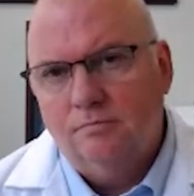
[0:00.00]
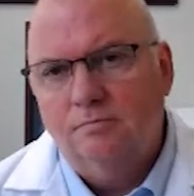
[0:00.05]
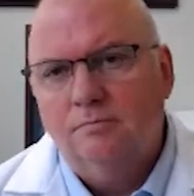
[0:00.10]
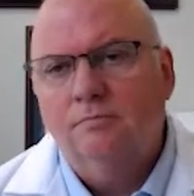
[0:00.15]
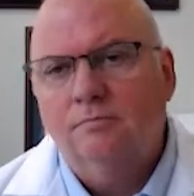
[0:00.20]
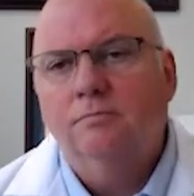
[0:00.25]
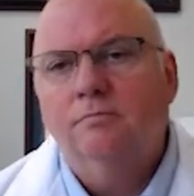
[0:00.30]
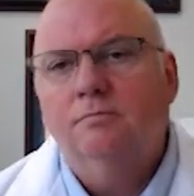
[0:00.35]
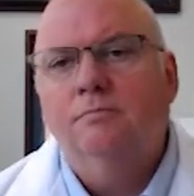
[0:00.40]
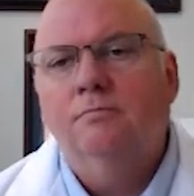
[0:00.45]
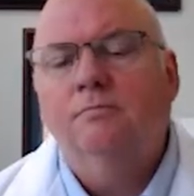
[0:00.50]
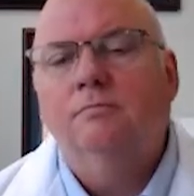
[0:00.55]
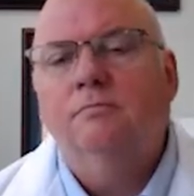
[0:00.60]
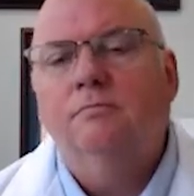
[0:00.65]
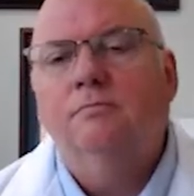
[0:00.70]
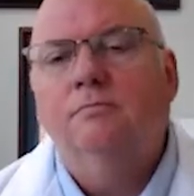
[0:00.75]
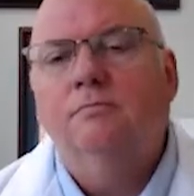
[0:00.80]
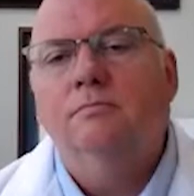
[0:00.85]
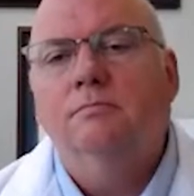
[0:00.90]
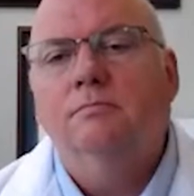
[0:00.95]

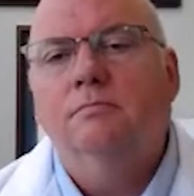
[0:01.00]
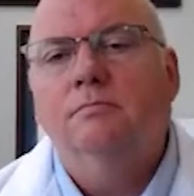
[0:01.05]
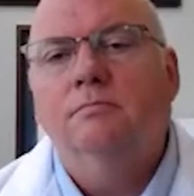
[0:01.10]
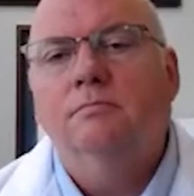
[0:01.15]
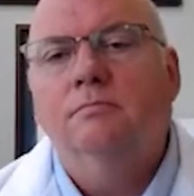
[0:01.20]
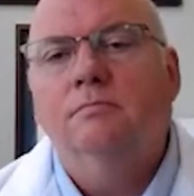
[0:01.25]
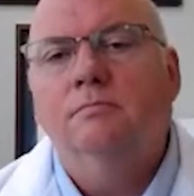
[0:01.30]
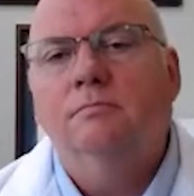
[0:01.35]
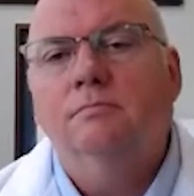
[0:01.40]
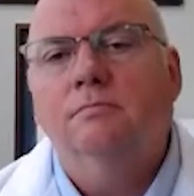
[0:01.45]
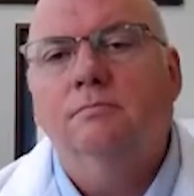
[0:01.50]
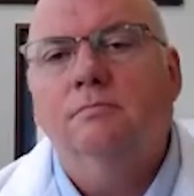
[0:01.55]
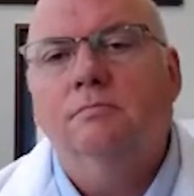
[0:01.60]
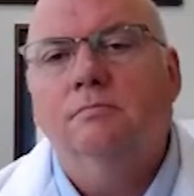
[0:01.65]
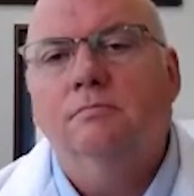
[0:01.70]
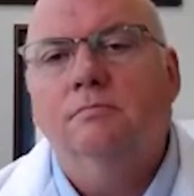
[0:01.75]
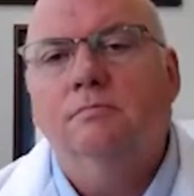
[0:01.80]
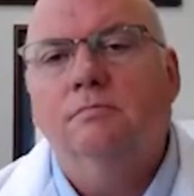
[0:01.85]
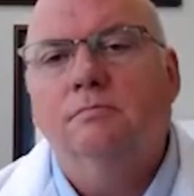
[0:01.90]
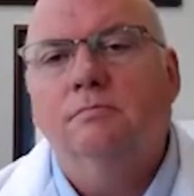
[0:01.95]

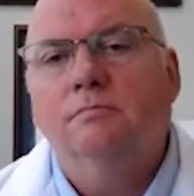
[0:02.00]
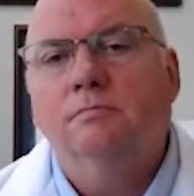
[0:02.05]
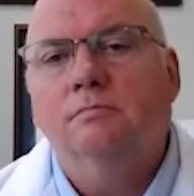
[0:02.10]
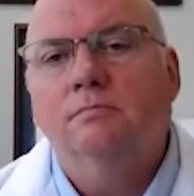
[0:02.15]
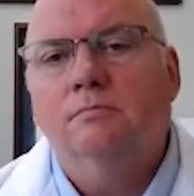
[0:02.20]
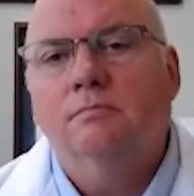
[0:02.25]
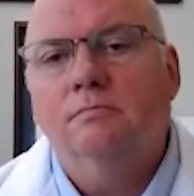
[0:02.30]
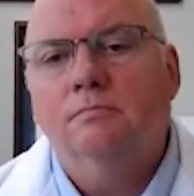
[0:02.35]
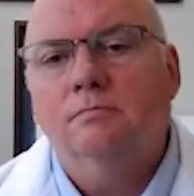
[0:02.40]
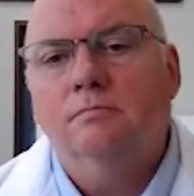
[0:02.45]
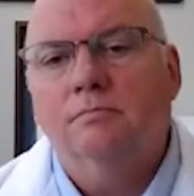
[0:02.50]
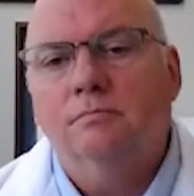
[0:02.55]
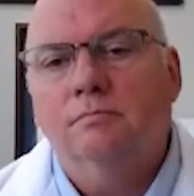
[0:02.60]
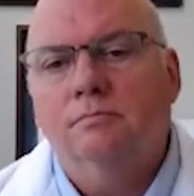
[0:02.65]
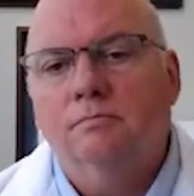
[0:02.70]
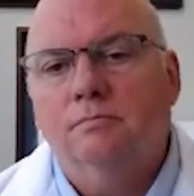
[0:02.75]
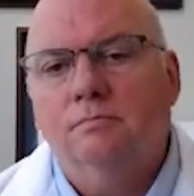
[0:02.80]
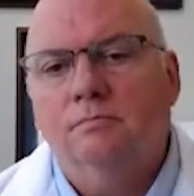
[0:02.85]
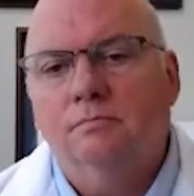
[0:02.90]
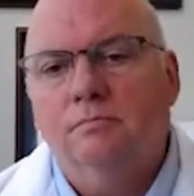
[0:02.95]

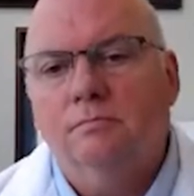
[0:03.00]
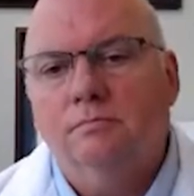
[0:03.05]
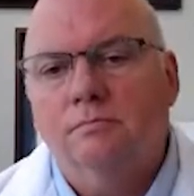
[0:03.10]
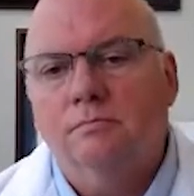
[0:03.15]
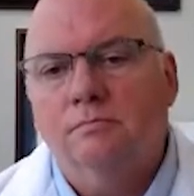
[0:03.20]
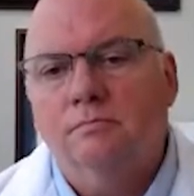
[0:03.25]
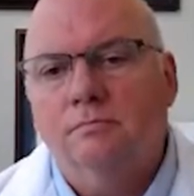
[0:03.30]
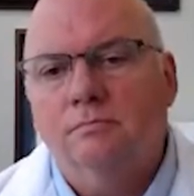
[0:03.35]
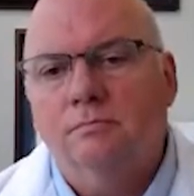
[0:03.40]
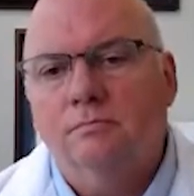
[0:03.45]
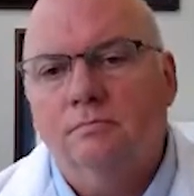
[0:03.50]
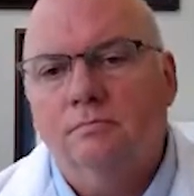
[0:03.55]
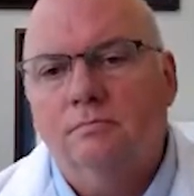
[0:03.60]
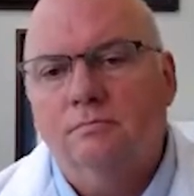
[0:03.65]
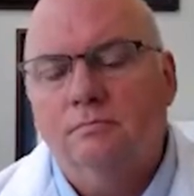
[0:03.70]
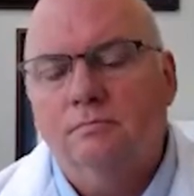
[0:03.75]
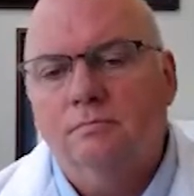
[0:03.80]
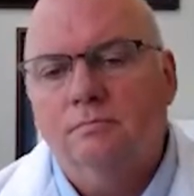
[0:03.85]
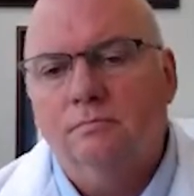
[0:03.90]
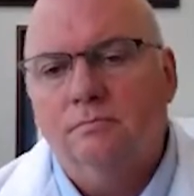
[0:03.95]

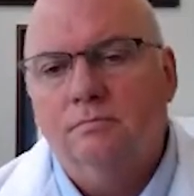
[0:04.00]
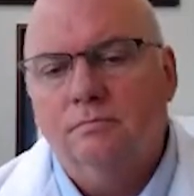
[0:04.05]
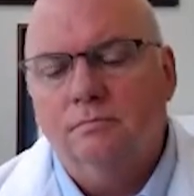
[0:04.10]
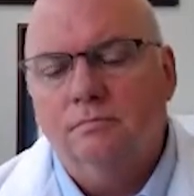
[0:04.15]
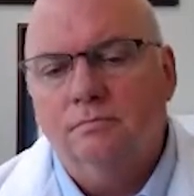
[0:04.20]
The person shown says nothing.